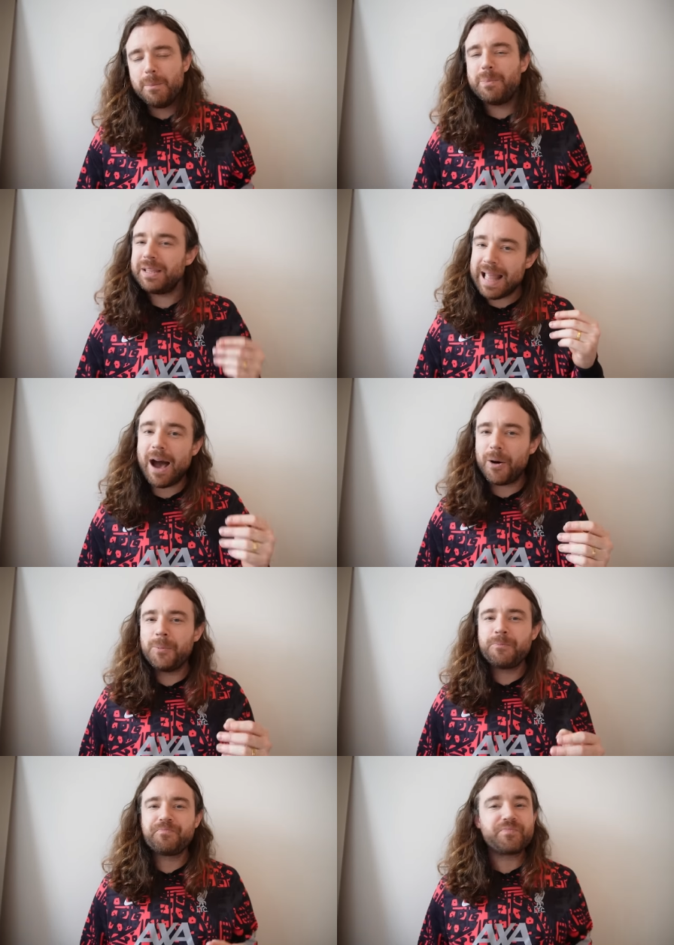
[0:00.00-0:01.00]
But
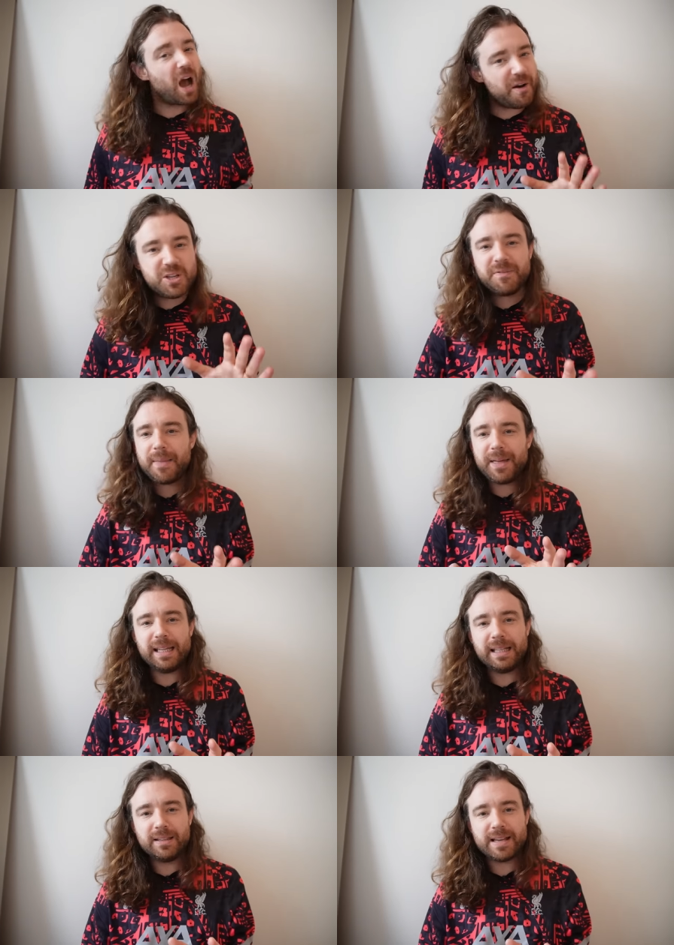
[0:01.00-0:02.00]
now, after you've had that
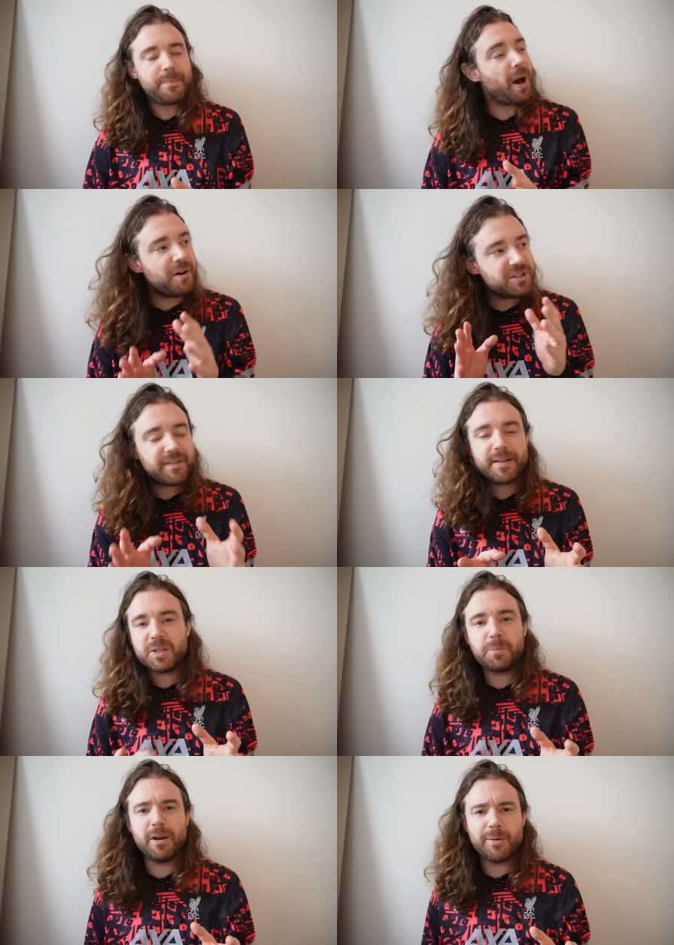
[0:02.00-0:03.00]
little dip, after you've had
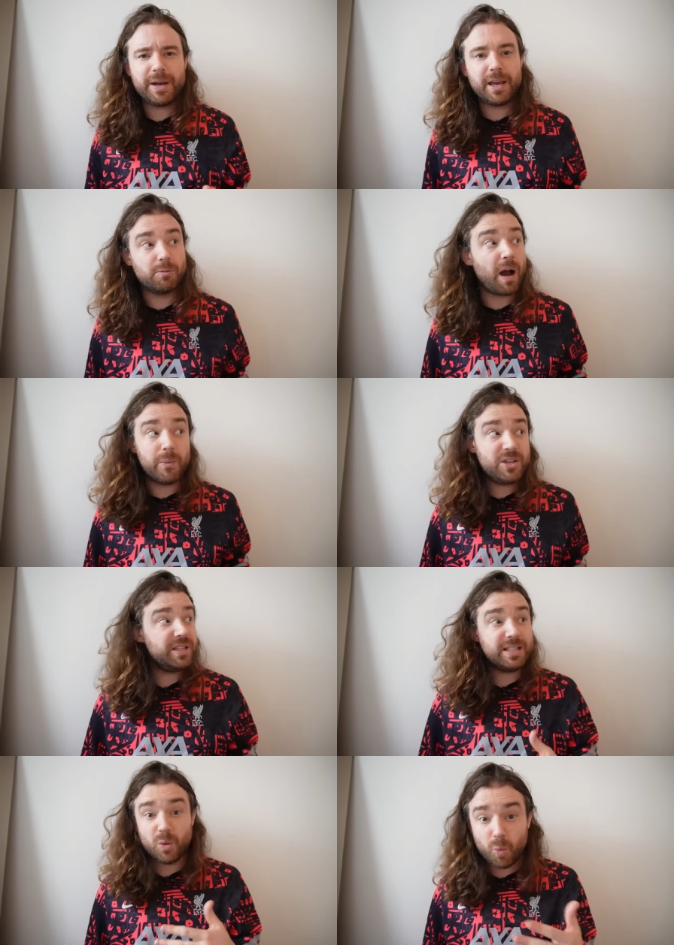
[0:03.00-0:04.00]
this period where you go, right, we just
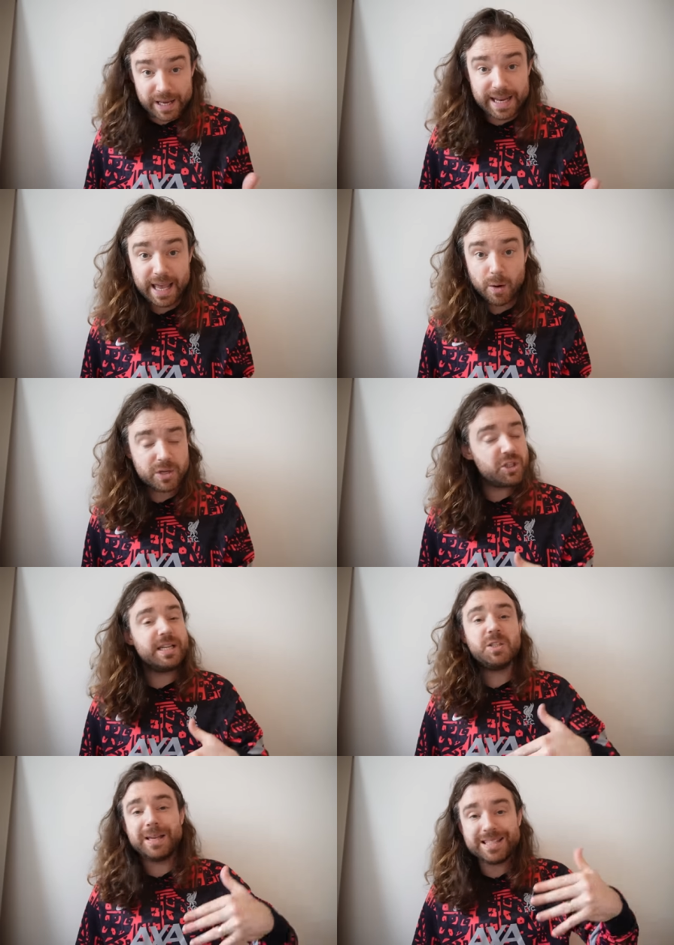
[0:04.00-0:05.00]
need to win here. We just
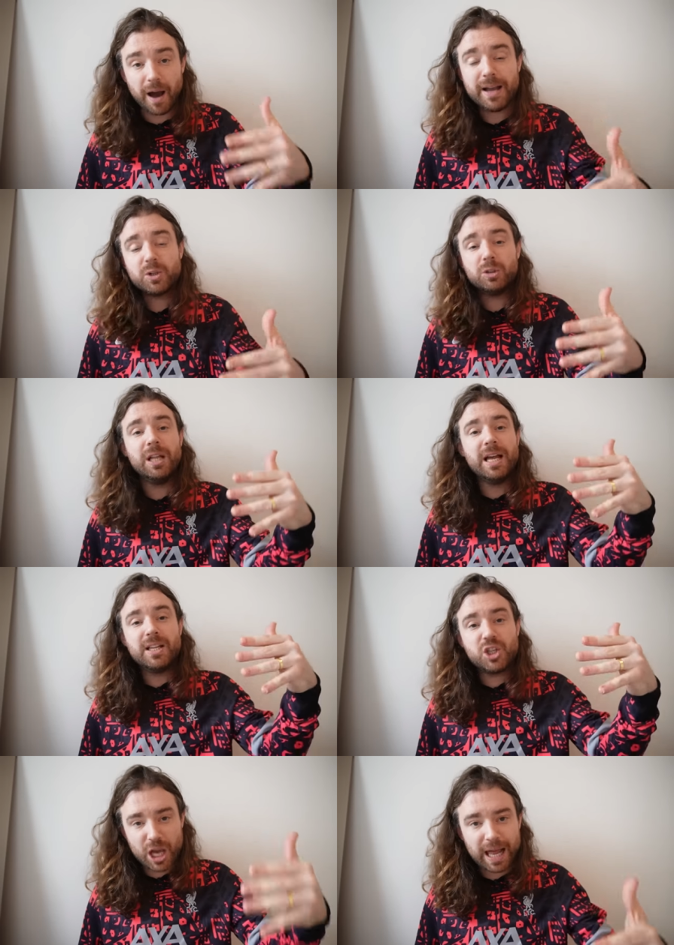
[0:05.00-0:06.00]
need to be title
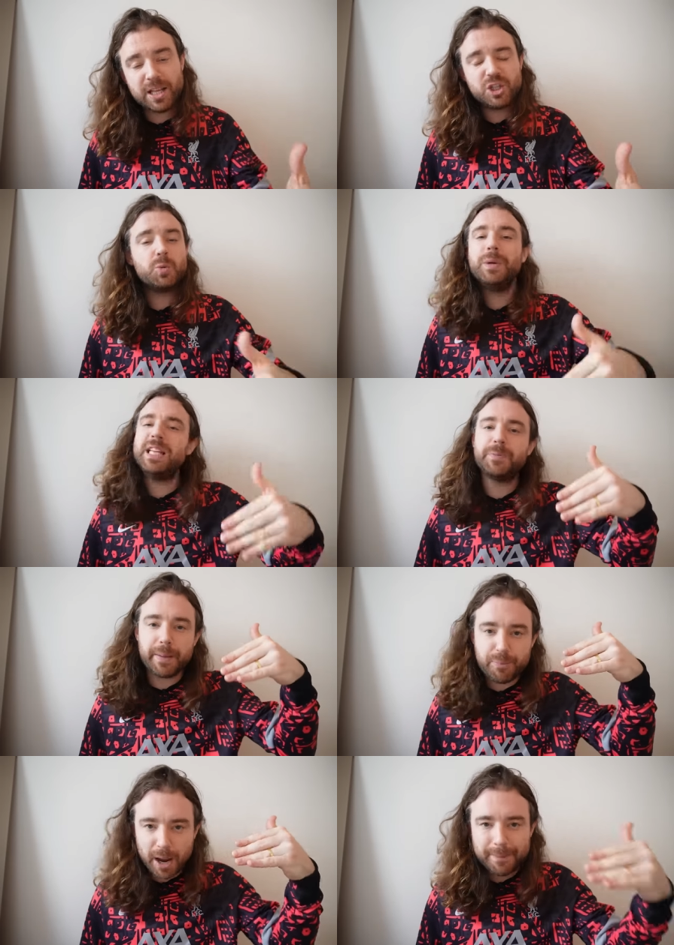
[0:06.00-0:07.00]
challengers. We need to
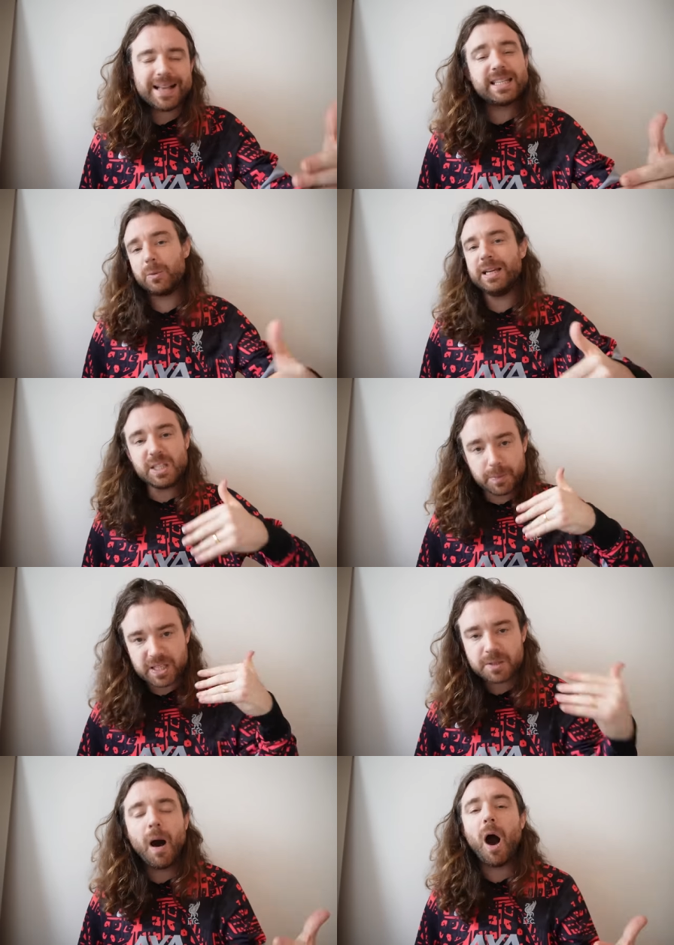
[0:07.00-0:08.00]
be pragmatic. We need to be
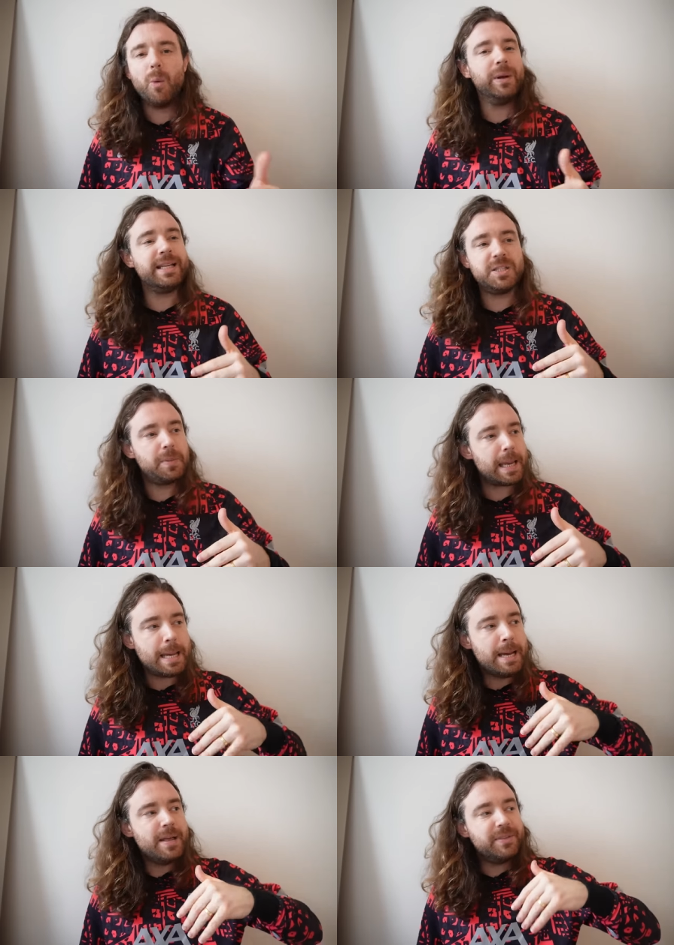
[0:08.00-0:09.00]
smart. We need to
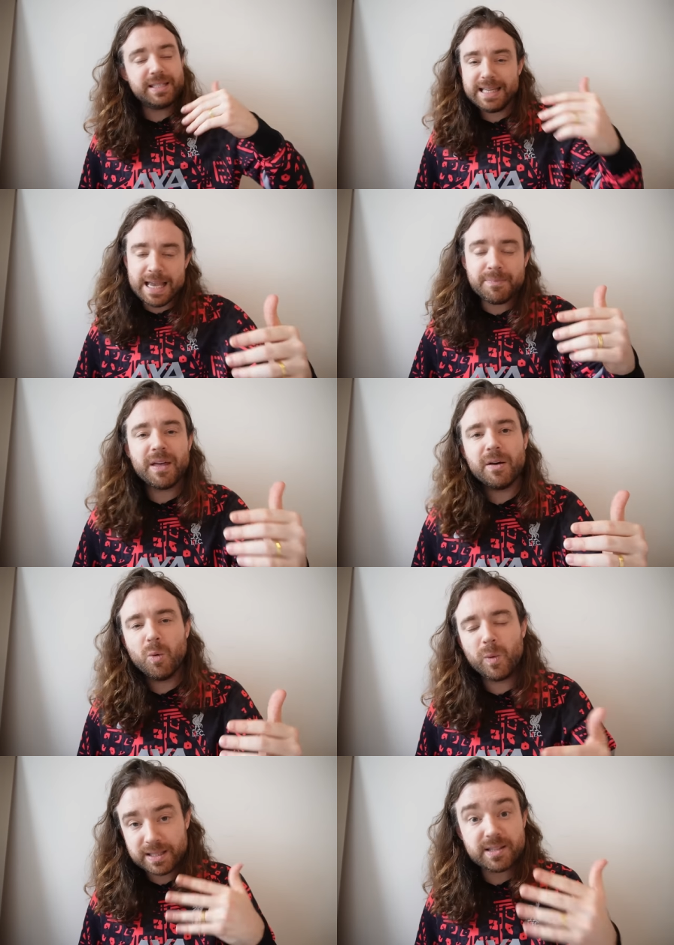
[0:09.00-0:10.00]
be the team that
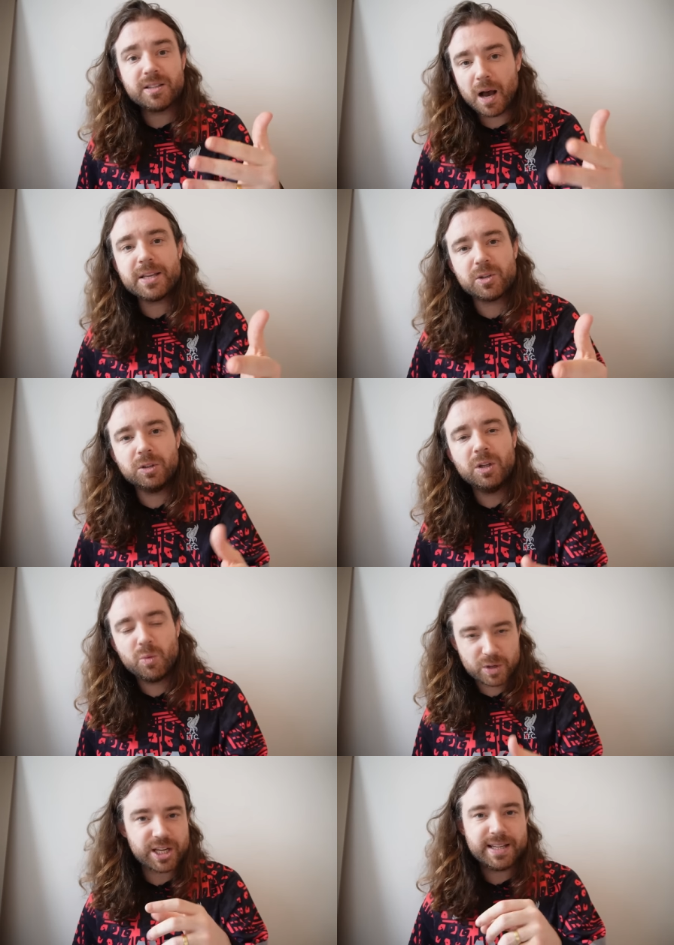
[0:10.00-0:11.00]
wins the title,
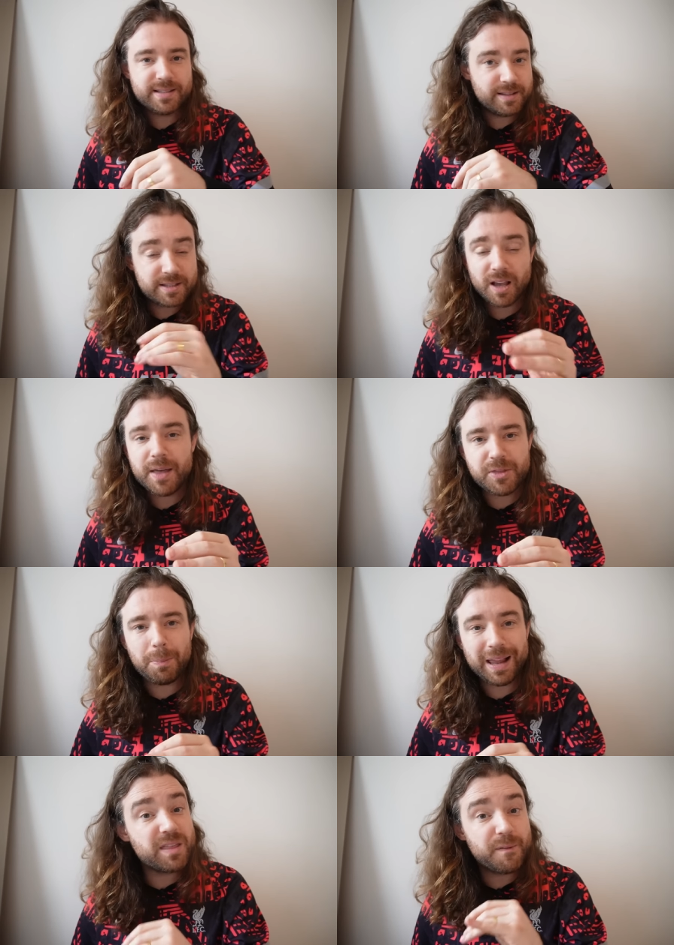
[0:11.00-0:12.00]
which is the side that
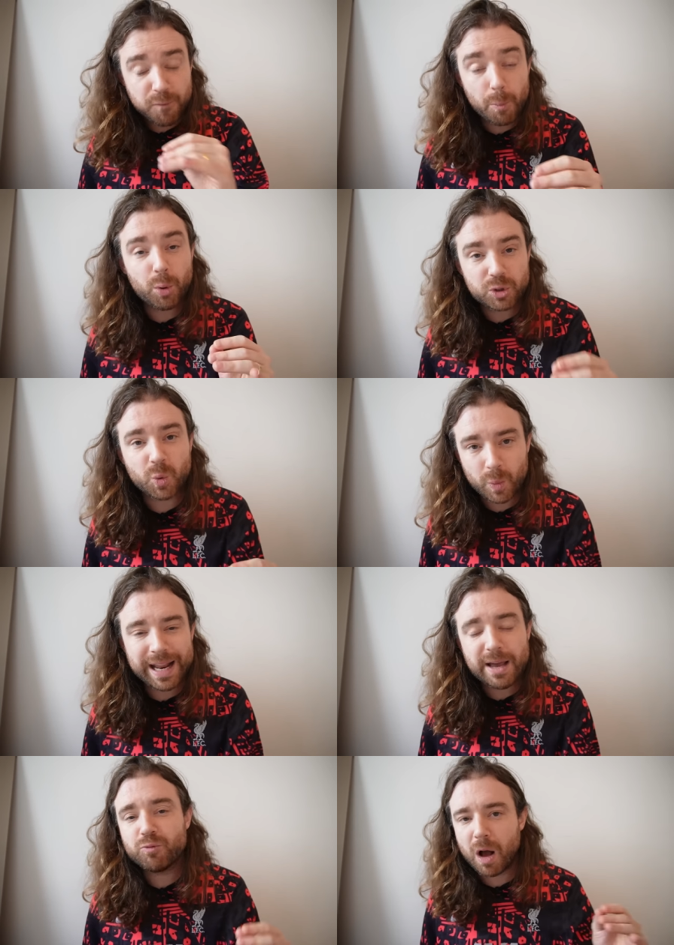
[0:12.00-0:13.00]
played the football to win
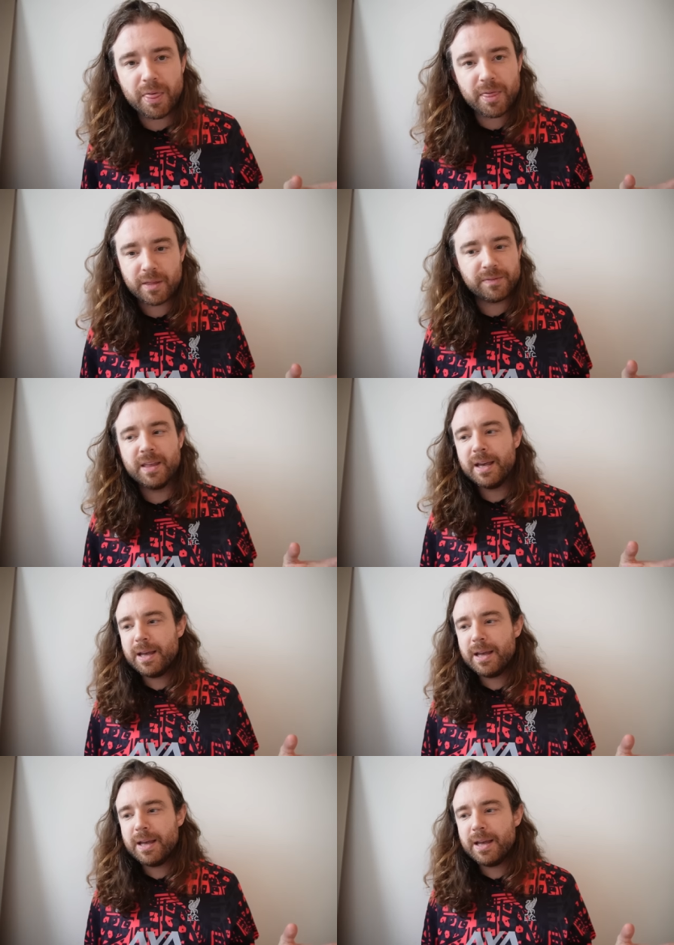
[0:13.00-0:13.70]
it rather than,